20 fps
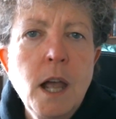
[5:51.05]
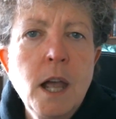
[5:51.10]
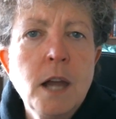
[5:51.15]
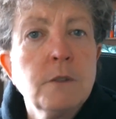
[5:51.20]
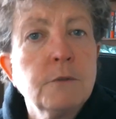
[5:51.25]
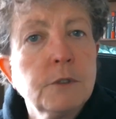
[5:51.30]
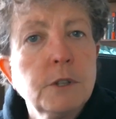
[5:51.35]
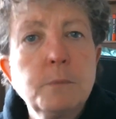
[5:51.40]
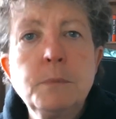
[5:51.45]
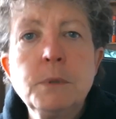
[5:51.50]

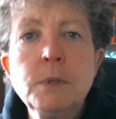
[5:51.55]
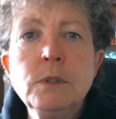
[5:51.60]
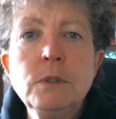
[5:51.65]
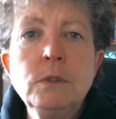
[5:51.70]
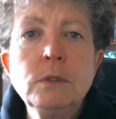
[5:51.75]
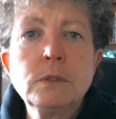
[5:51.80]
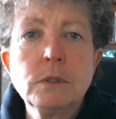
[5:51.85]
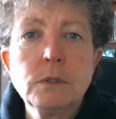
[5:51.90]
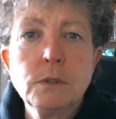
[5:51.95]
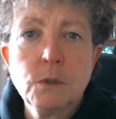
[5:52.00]
and
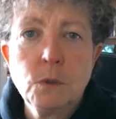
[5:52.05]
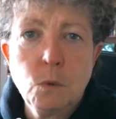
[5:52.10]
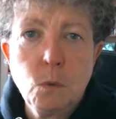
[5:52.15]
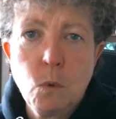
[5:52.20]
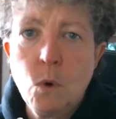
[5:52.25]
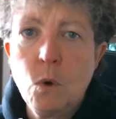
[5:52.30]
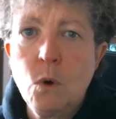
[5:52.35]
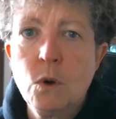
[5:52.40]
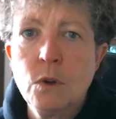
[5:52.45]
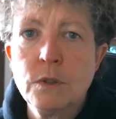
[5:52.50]
rebuild the
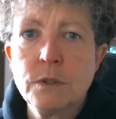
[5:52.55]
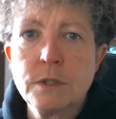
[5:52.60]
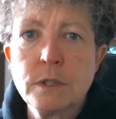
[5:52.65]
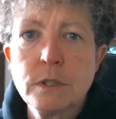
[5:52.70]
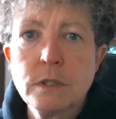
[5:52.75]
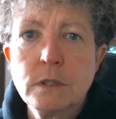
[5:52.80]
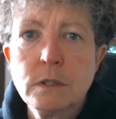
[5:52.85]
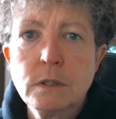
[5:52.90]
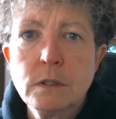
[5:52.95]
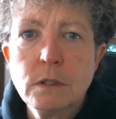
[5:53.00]

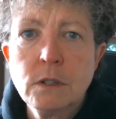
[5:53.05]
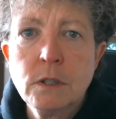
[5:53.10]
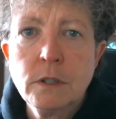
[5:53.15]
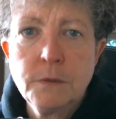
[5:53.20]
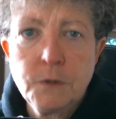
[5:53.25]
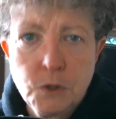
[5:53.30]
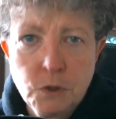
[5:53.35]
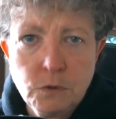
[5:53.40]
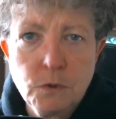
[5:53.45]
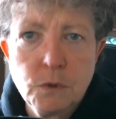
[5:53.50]
walls
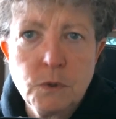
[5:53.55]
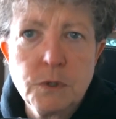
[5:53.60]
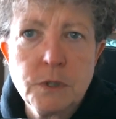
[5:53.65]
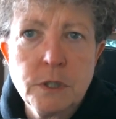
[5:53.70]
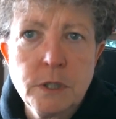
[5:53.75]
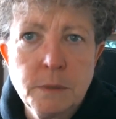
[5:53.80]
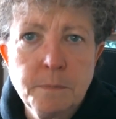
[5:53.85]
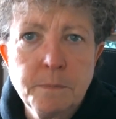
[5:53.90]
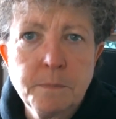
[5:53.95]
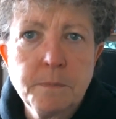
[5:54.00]
of
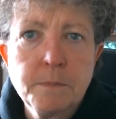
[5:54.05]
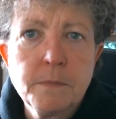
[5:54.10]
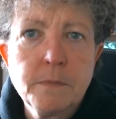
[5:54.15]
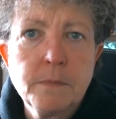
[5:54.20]
Jerusalem.